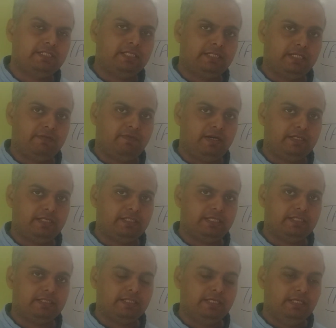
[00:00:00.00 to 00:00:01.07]

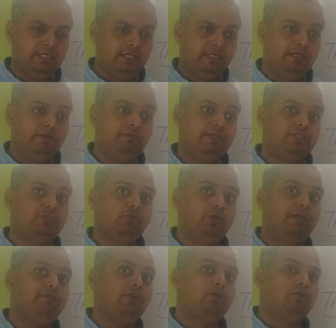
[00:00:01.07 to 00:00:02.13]
disadvantages, in which you
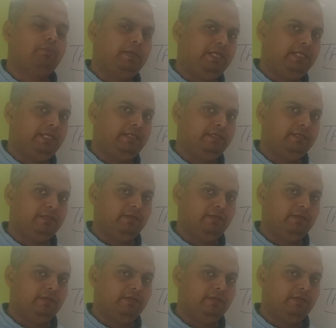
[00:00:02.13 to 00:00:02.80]
give your opinion.